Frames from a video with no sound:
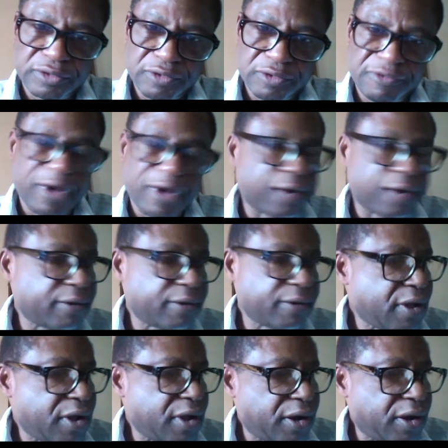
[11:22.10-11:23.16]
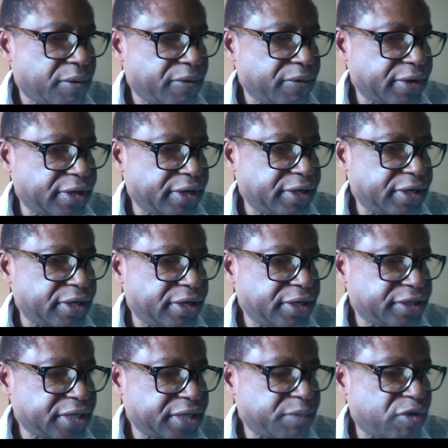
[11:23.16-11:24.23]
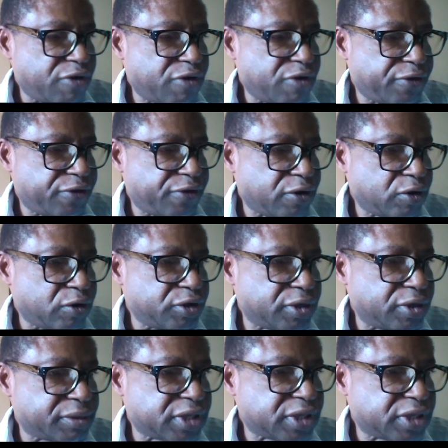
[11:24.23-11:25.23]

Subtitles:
far. In terms of other